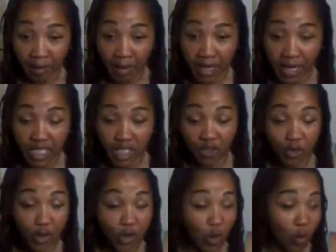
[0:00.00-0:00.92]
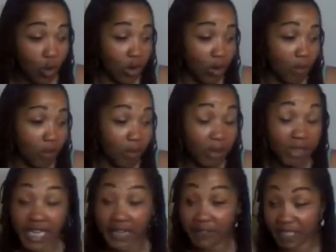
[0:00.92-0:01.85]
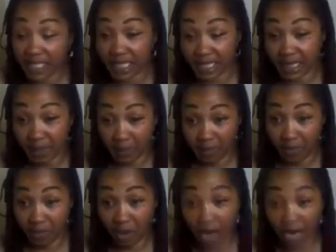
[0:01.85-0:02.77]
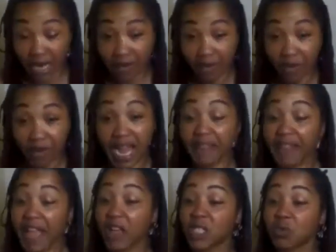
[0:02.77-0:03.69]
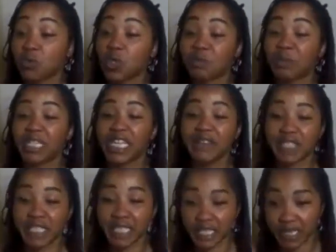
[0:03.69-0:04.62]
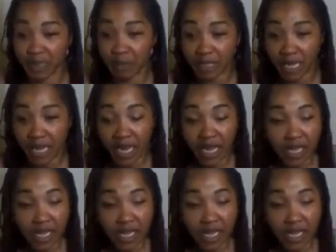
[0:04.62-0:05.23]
because of your belief system, right? 9th house rules belief systems.